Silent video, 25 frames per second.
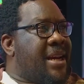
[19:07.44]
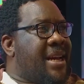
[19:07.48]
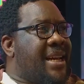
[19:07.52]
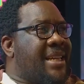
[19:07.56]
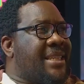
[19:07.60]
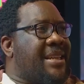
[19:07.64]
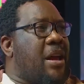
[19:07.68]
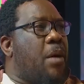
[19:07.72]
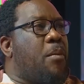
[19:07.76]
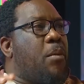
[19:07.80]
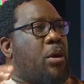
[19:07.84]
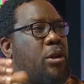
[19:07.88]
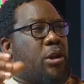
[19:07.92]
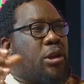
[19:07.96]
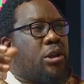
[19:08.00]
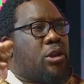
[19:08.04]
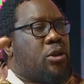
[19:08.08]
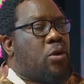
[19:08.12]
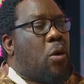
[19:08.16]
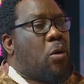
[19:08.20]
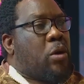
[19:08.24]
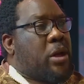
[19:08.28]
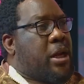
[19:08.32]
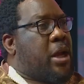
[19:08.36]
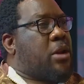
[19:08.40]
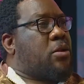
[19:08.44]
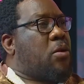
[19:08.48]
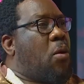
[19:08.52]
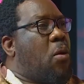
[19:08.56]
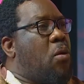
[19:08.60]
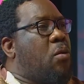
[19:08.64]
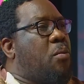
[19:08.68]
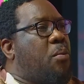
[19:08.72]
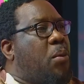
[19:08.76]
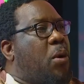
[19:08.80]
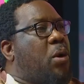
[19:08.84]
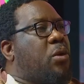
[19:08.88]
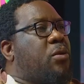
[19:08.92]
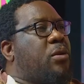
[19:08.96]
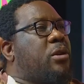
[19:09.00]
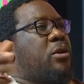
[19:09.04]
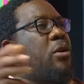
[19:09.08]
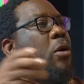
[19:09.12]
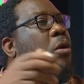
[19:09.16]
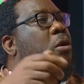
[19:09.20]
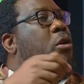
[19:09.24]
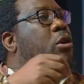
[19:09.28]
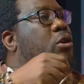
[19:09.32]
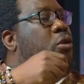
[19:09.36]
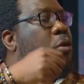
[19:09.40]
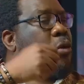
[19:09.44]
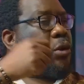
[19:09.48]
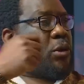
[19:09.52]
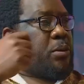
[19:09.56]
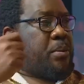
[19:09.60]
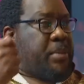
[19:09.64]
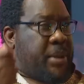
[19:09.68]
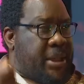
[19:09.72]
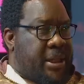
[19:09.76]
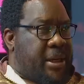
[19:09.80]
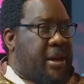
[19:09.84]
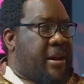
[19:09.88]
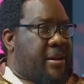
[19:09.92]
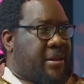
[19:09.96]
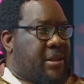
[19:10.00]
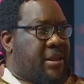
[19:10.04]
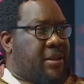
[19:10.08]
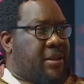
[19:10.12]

Somebody stole that whole board with all those meters.